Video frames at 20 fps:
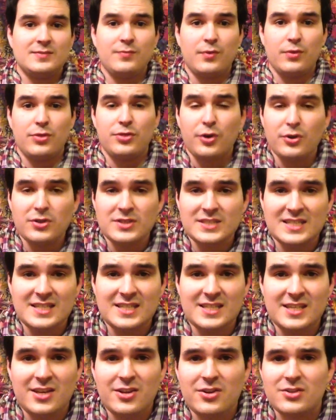For
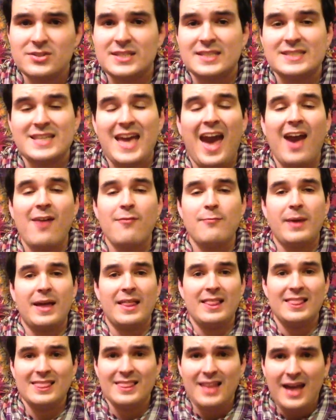13 years, that's half my
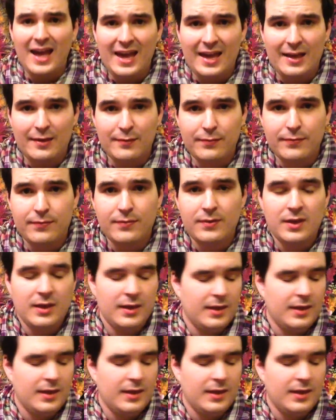life.